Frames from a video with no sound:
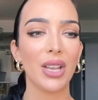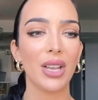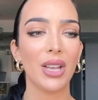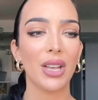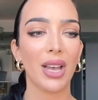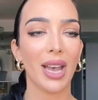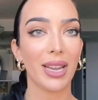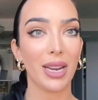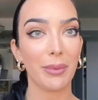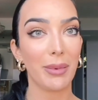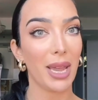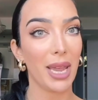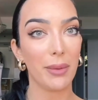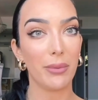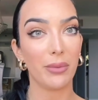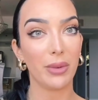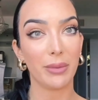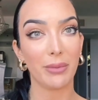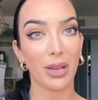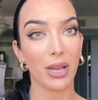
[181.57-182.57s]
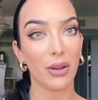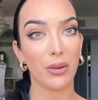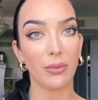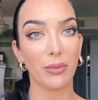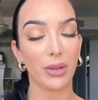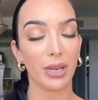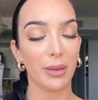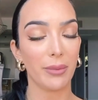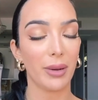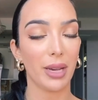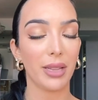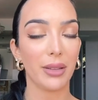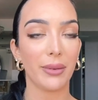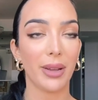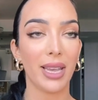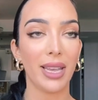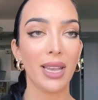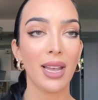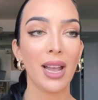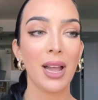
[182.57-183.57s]
and I paid with my own money by the
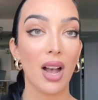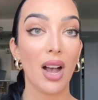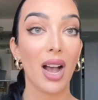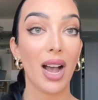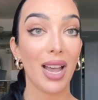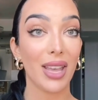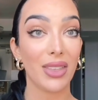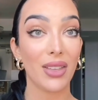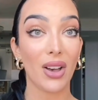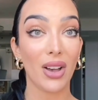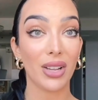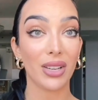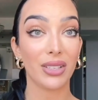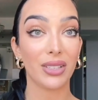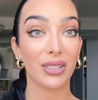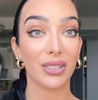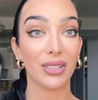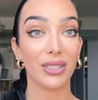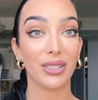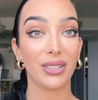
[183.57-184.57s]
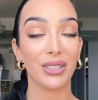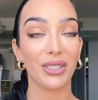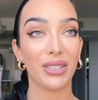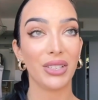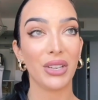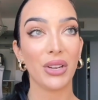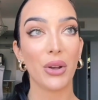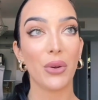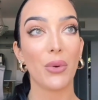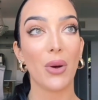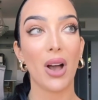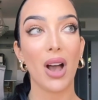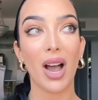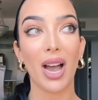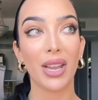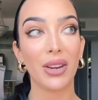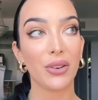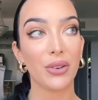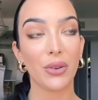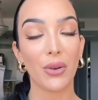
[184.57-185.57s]
way, I thought, you know what,
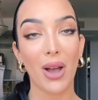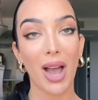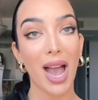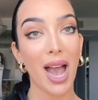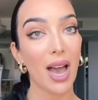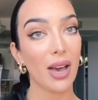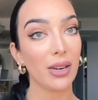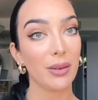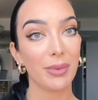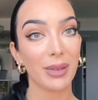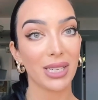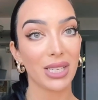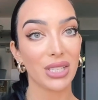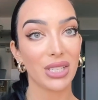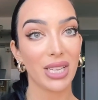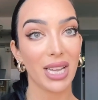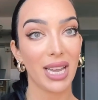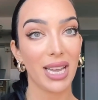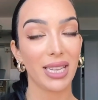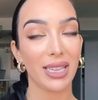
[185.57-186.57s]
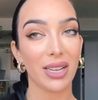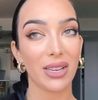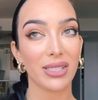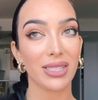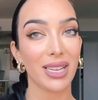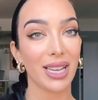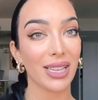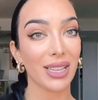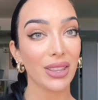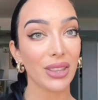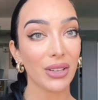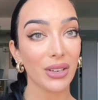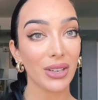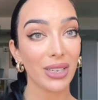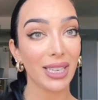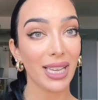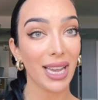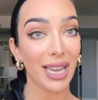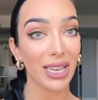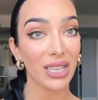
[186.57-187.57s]
I don't know how to pick a shade. There's like
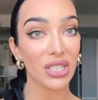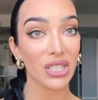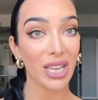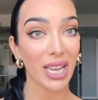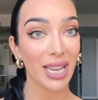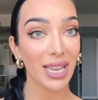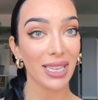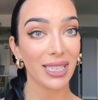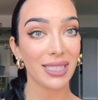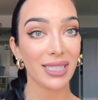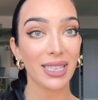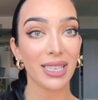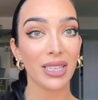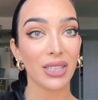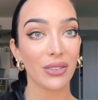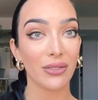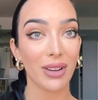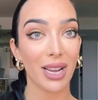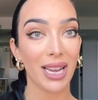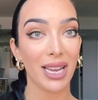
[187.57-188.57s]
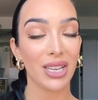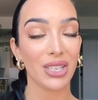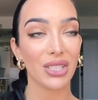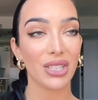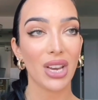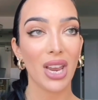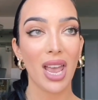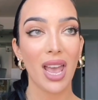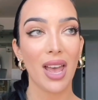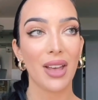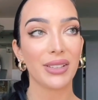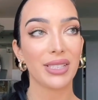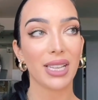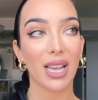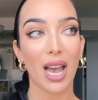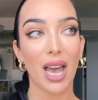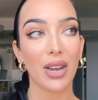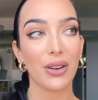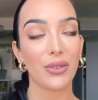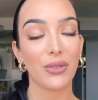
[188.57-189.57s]
38 shades in the range. It's like,
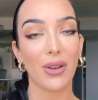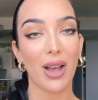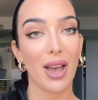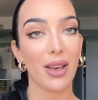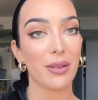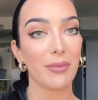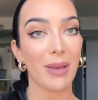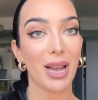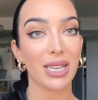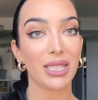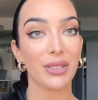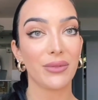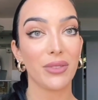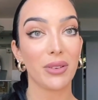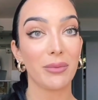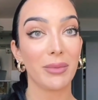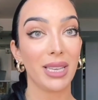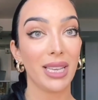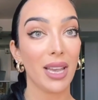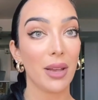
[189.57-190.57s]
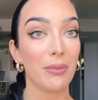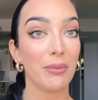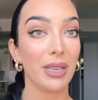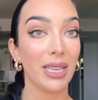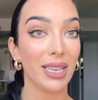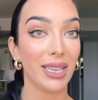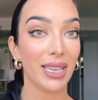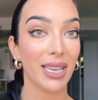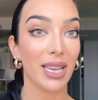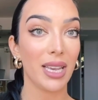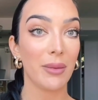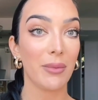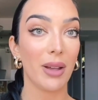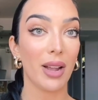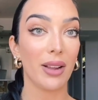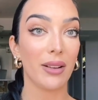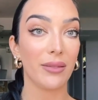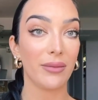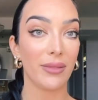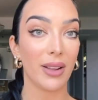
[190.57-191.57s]
I don't know how to match it for me. Me and Kim
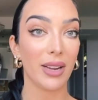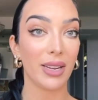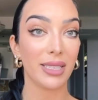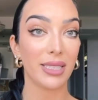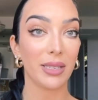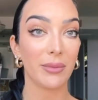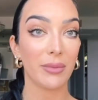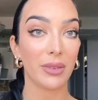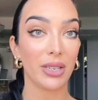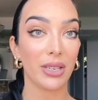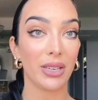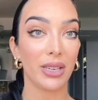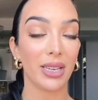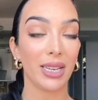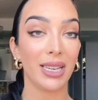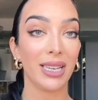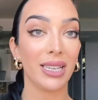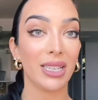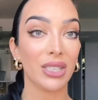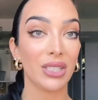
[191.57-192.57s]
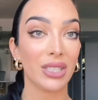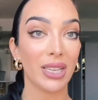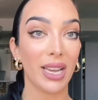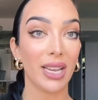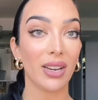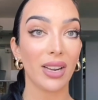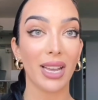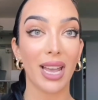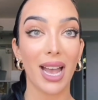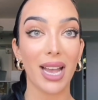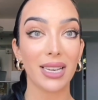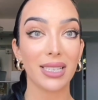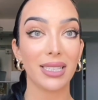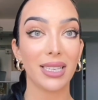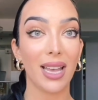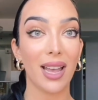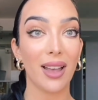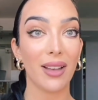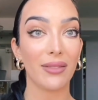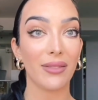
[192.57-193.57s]
are very similar in shade. I actually
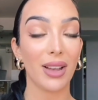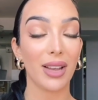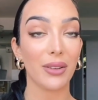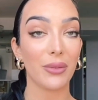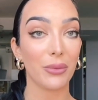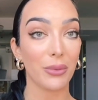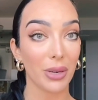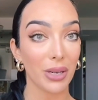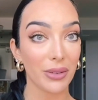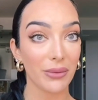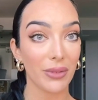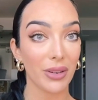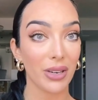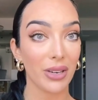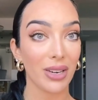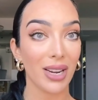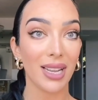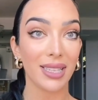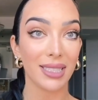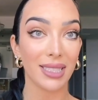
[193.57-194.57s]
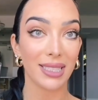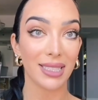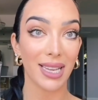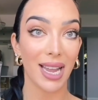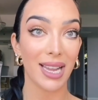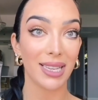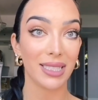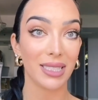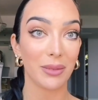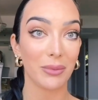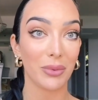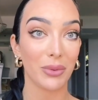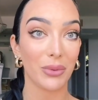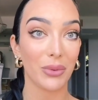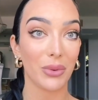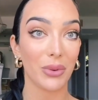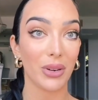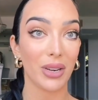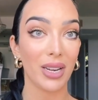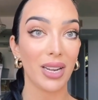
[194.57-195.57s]
have worked for her as a stand-in
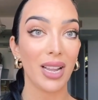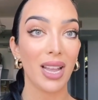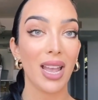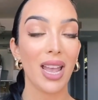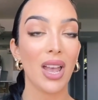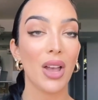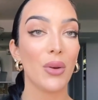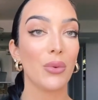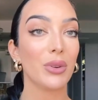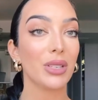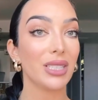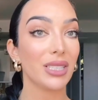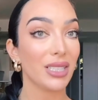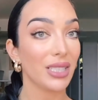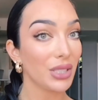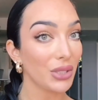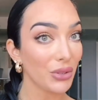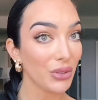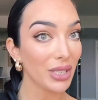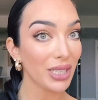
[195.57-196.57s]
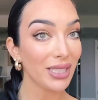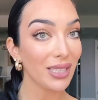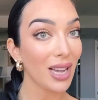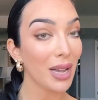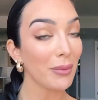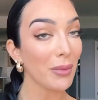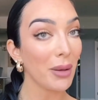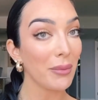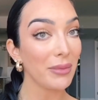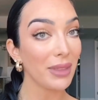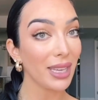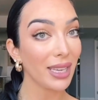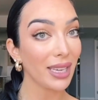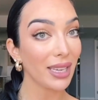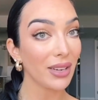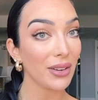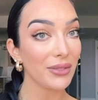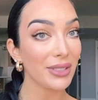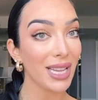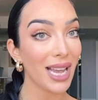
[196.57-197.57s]
before, which is a story time I'm
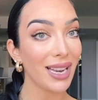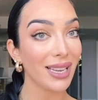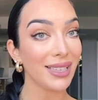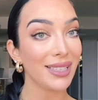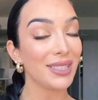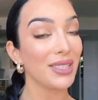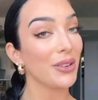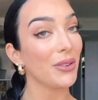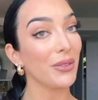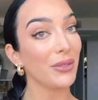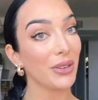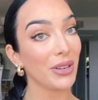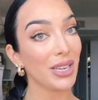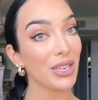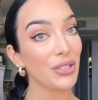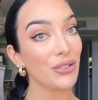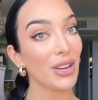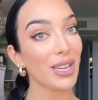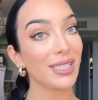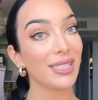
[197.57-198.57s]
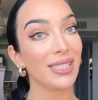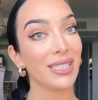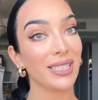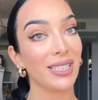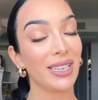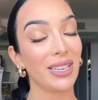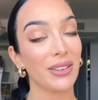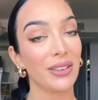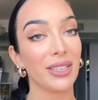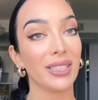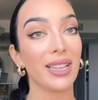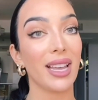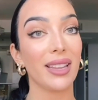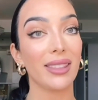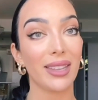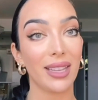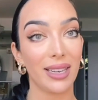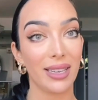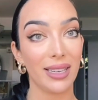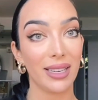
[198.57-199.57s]
thinking of telling. So if you're interested in hearing that,
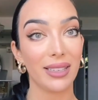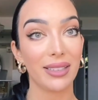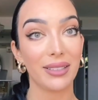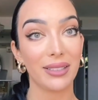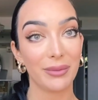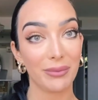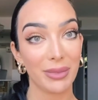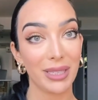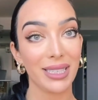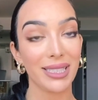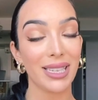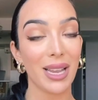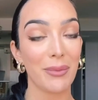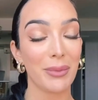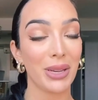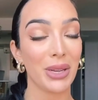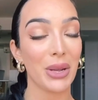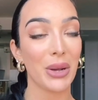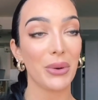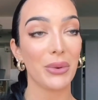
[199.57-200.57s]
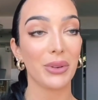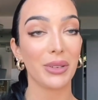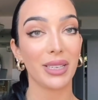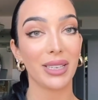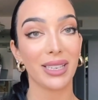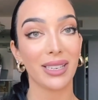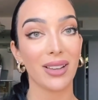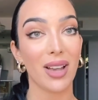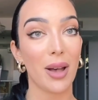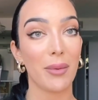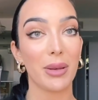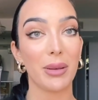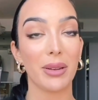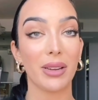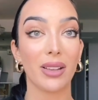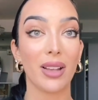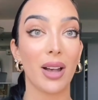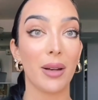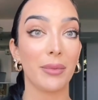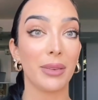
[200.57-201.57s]
then please let me know. You can comment
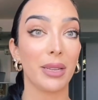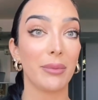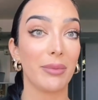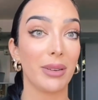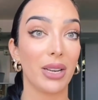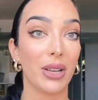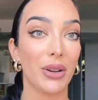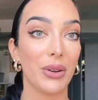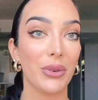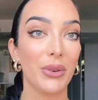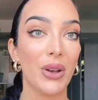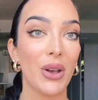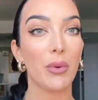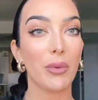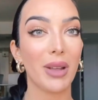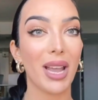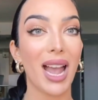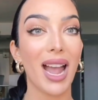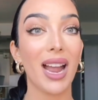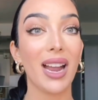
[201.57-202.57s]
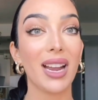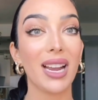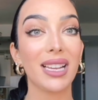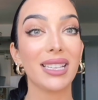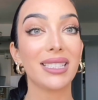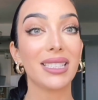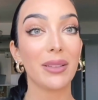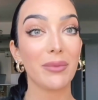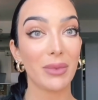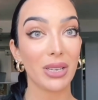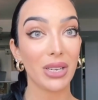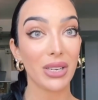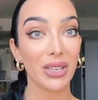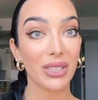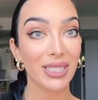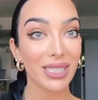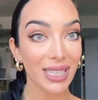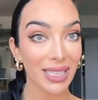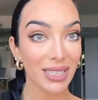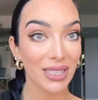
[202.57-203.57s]
it below. We are a similar
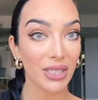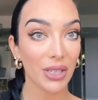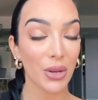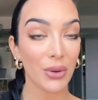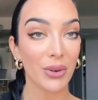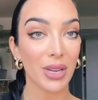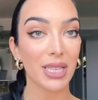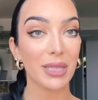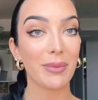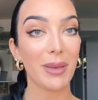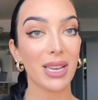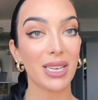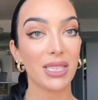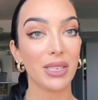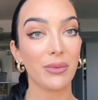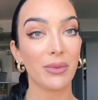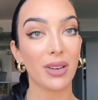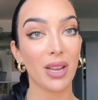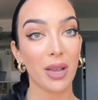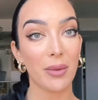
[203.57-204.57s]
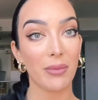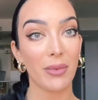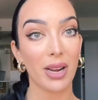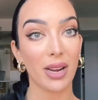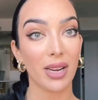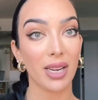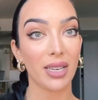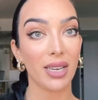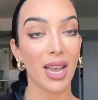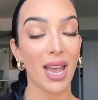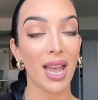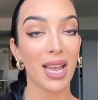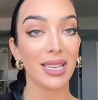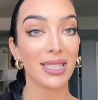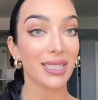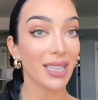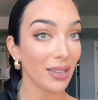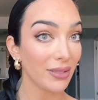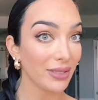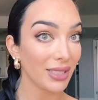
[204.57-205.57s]
skin tone, especially when I'm wearing a
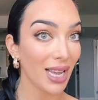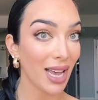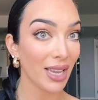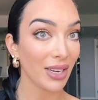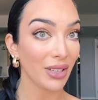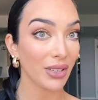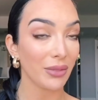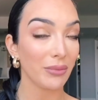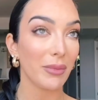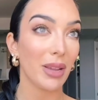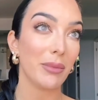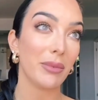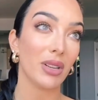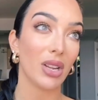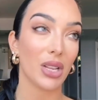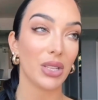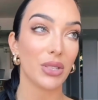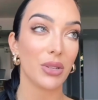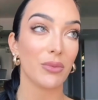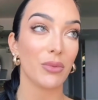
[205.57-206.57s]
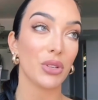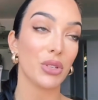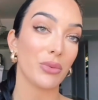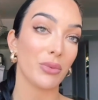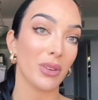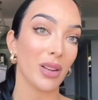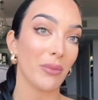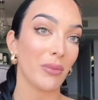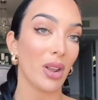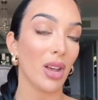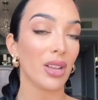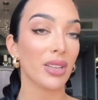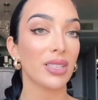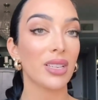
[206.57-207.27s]
self-tanner. Maybe not so much when I'm not,